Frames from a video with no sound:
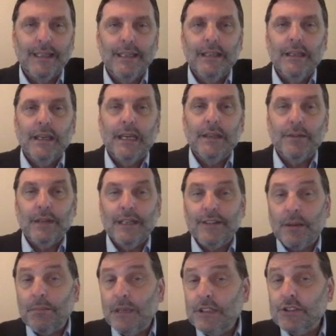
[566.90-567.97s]
And as I
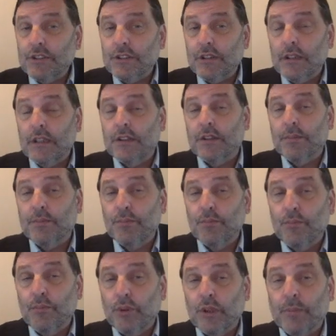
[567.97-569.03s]
mentioned in
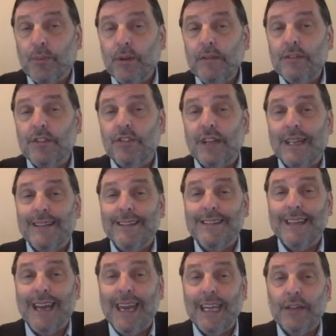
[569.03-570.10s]
one of the previous slides, the
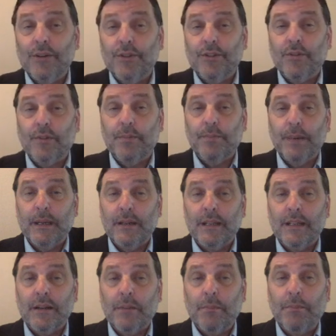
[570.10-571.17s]
diagonals of a
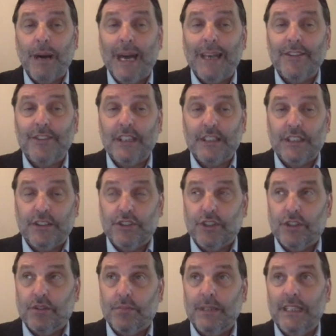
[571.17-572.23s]
parallelogram bisect each
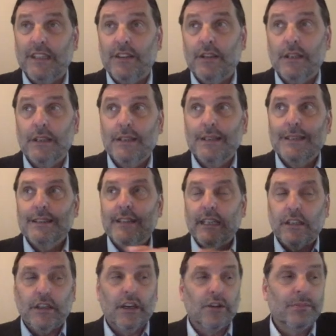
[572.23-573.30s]
other, meaning they
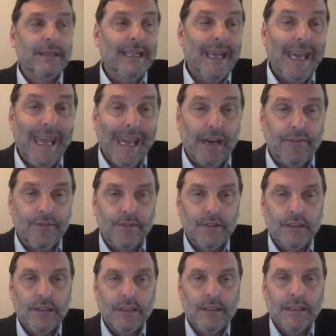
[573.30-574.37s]
cut them in half.
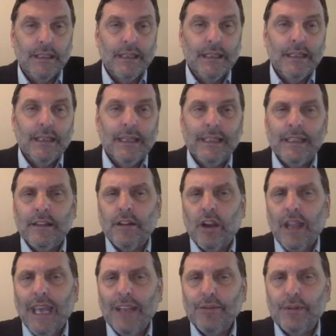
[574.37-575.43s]
And then the
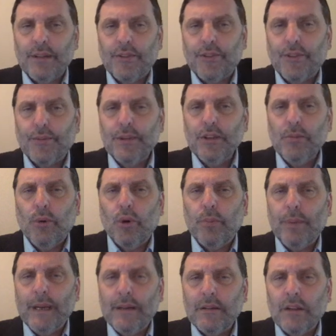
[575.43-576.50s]
last one, if 3 or more
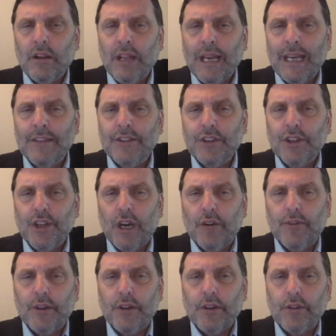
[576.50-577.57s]
parallel lines cut off
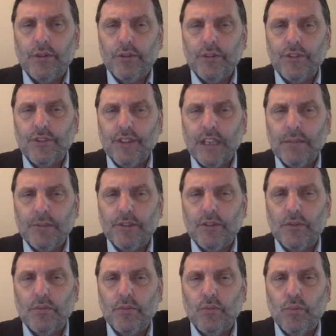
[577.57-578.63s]
a congruent segments
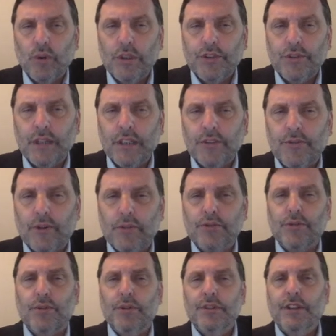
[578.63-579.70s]
on one
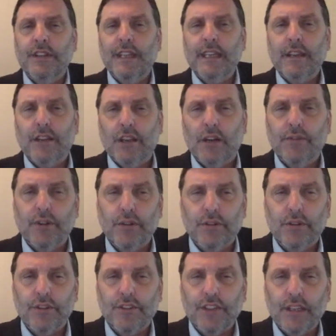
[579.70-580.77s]
transversal, then they cut off
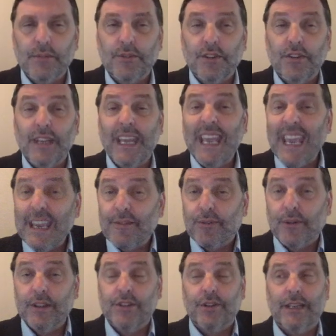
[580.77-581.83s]
congruent segments on
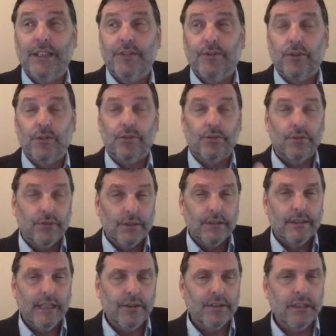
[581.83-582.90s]
every transversal.
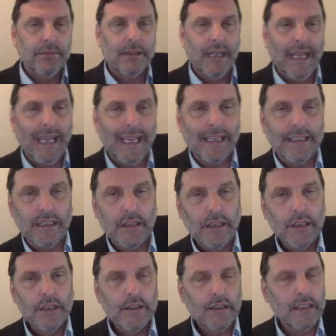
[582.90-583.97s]
That'll come in handy
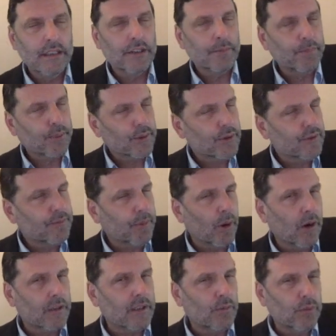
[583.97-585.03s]
in the proof
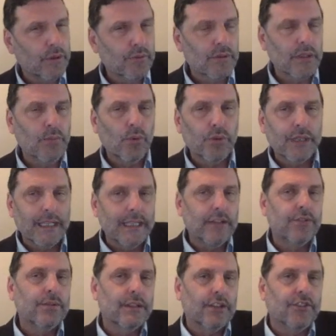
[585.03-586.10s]
part that we really won't get
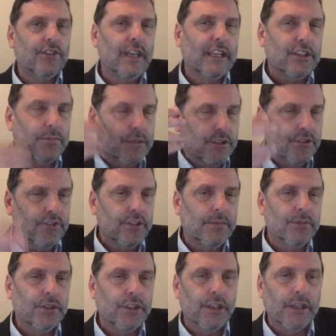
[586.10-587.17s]
into in this section, but it's just something
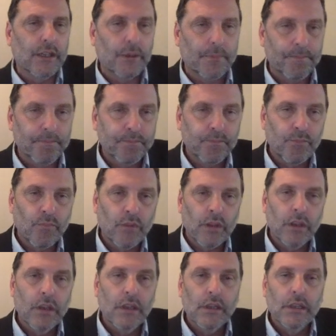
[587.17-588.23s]
good to know.
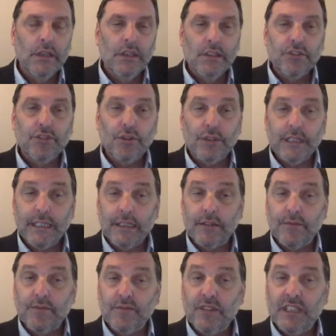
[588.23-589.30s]
So
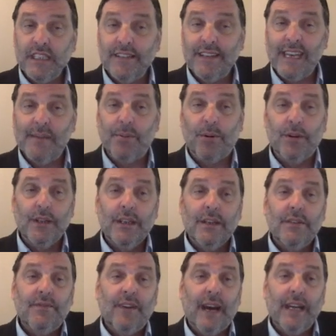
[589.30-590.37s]
again, an example,
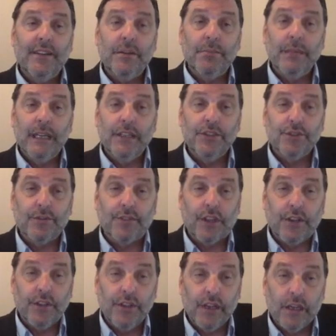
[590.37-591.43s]
find the measure of the
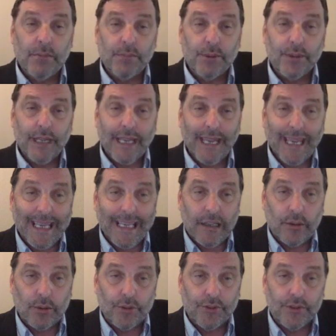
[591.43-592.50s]
numbered
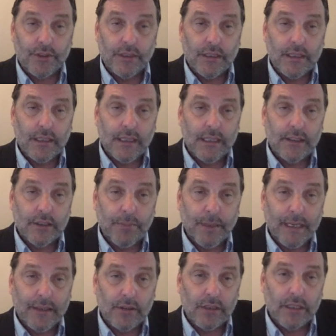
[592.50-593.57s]
angles in the
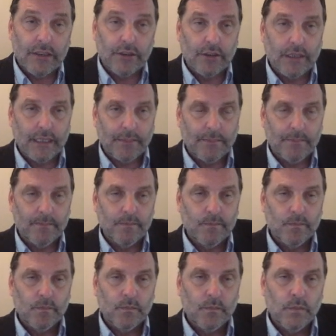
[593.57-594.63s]
parallelogram.
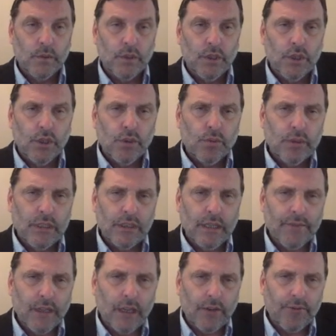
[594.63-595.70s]
Well,
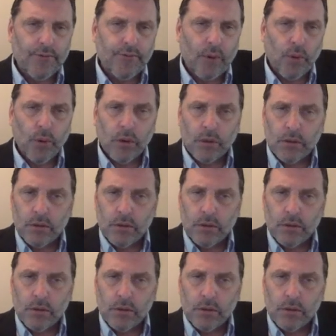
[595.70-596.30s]
I've got 4